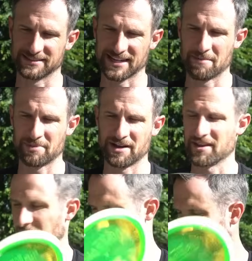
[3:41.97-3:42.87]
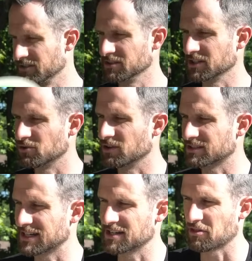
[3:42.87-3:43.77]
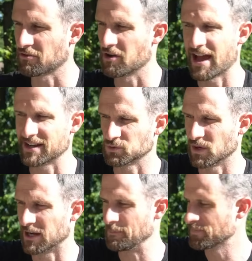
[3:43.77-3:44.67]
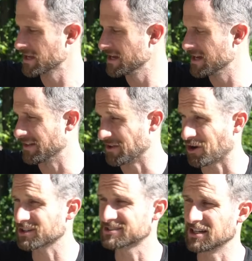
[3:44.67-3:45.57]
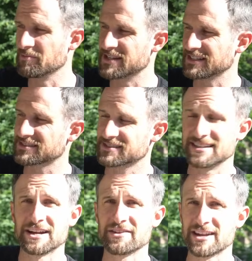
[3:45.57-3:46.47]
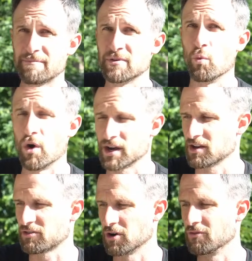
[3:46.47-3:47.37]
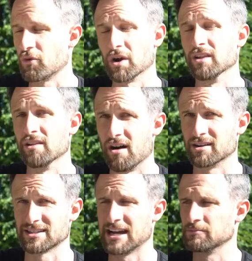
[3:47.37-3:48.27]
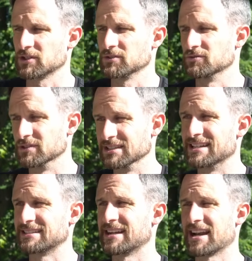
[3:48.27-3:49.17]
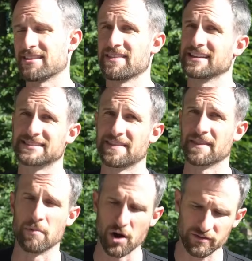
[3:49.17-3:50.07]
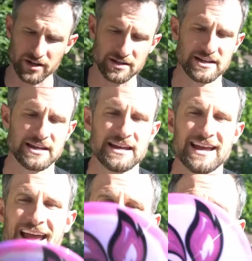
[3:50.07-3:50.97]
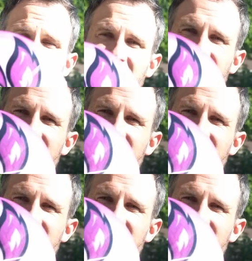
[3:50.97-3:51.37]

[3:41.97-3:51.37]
stamp on there. Really cool. Excited to throw that as well. There are some discs in here that I've been wanting to throw for a long time, so I was really excited that they sent them over, and